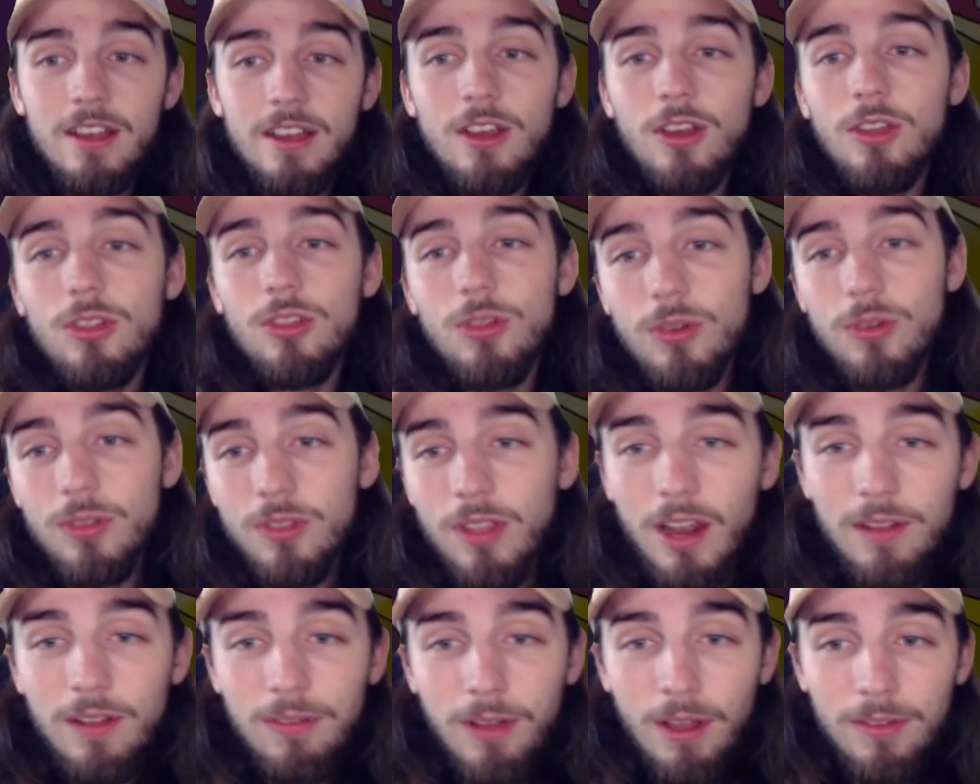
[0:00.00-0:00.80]
So
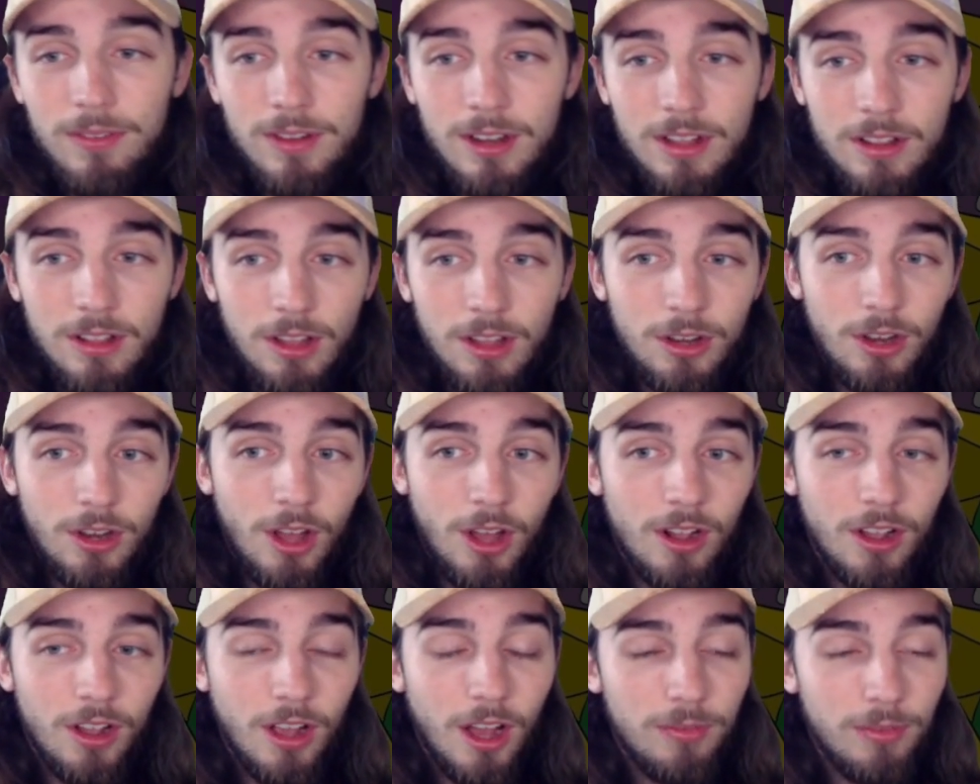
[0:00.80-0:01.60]
instead of having to click
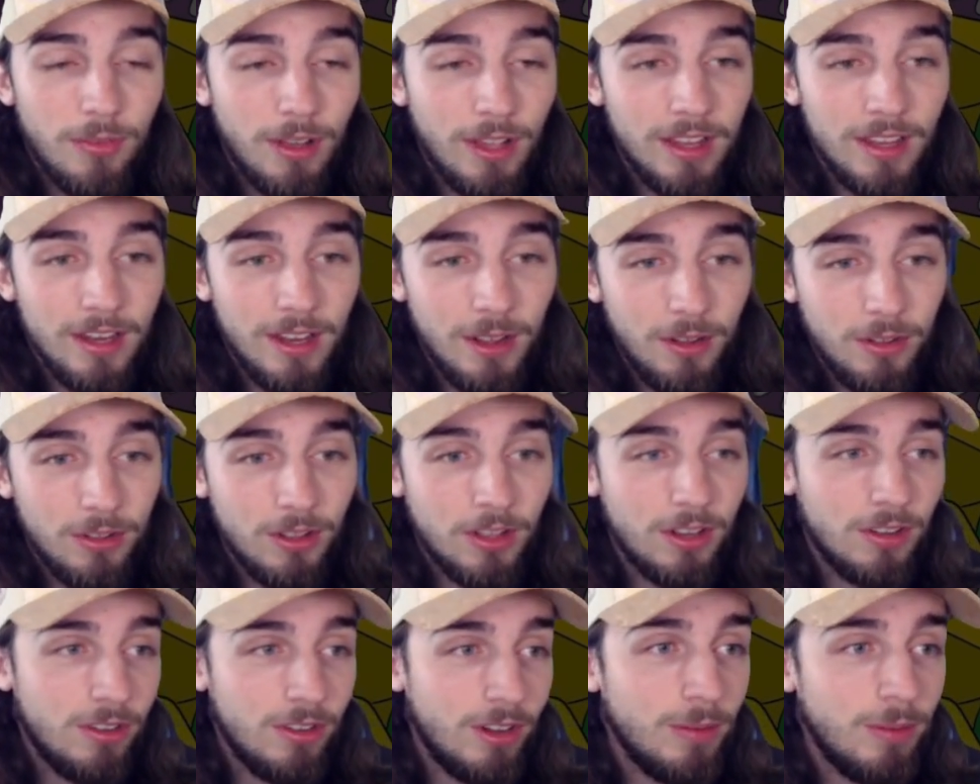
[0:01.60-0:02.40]
Knockoff, I can now
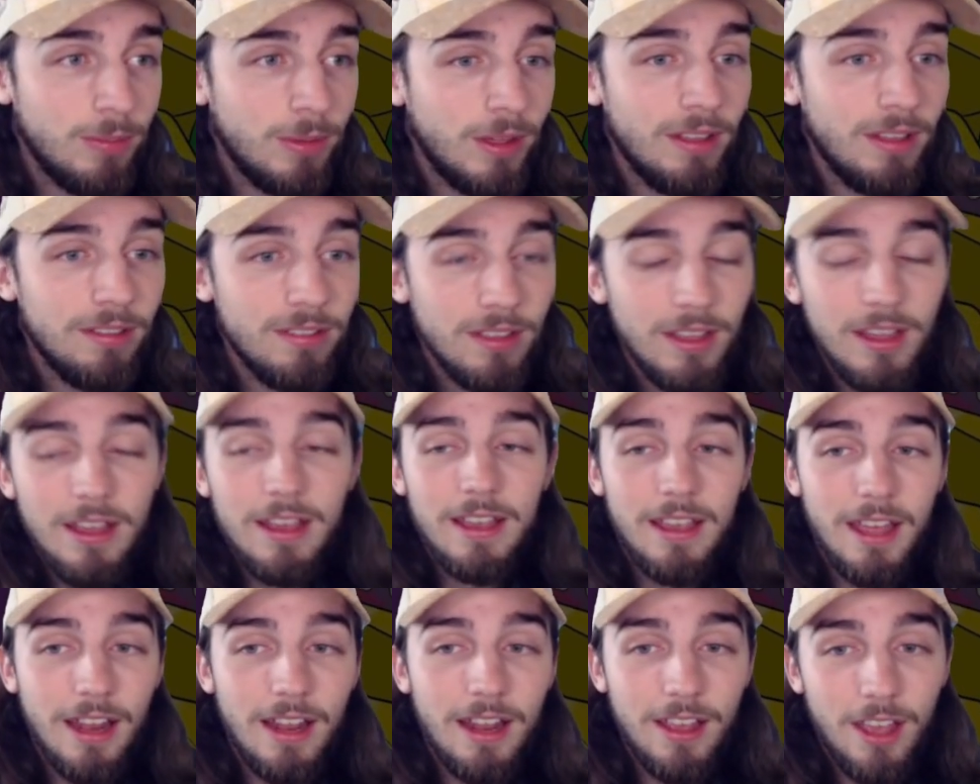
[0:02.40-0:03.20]
click Trailblaze,
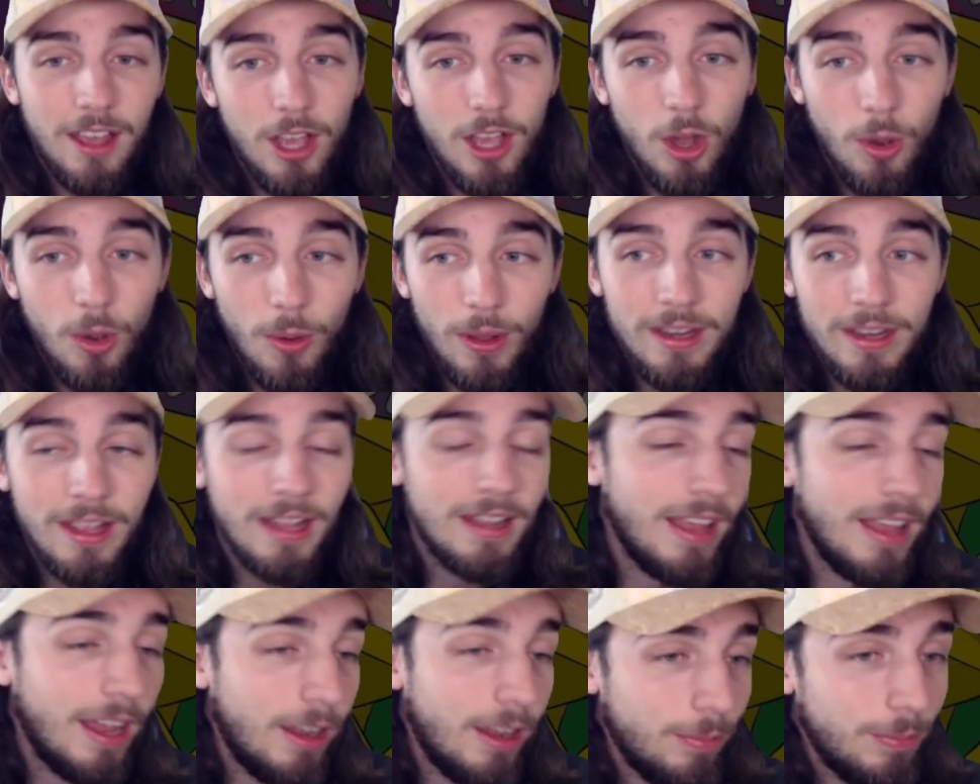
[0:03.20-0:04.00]
get a KO, and
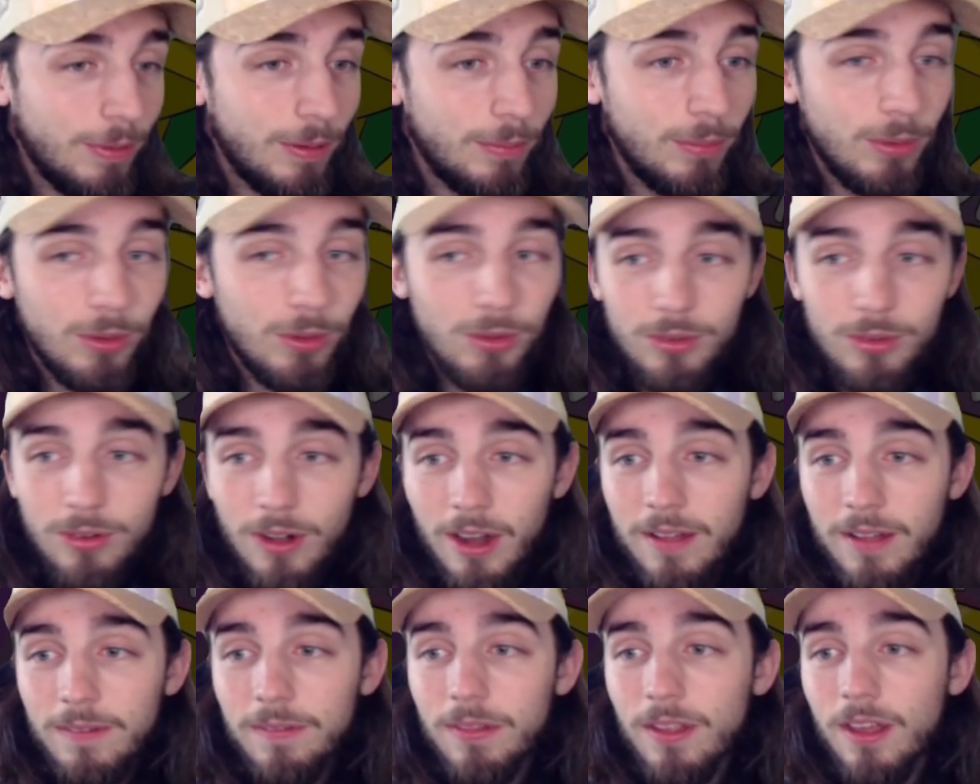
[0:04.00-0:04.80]
get that speed boost,
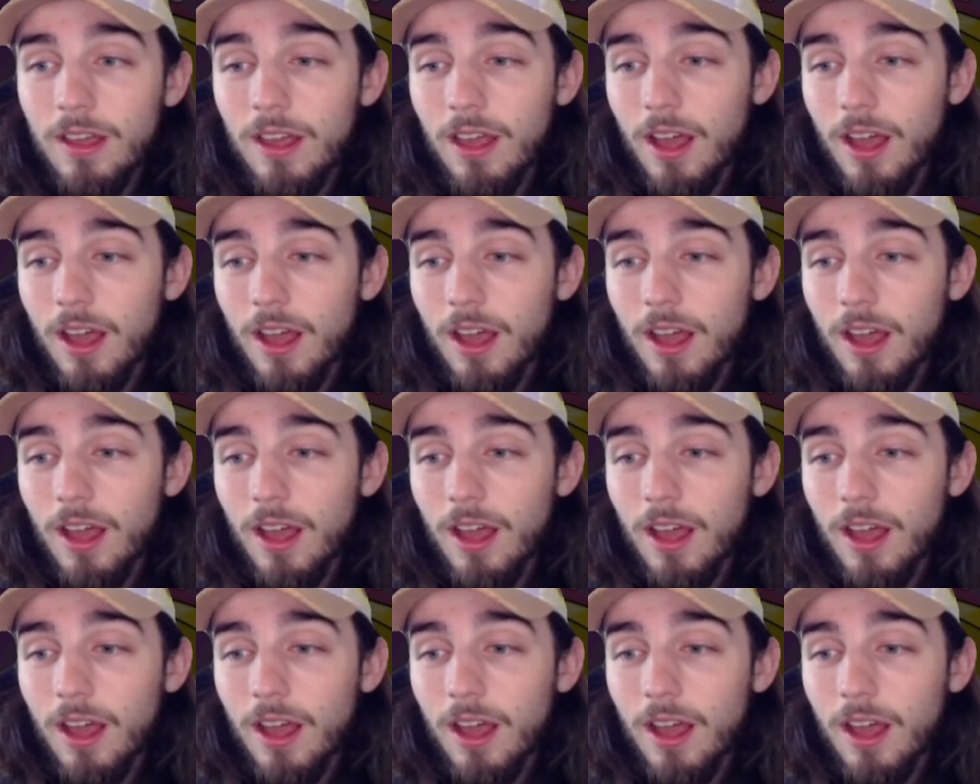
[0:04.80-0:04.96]
right?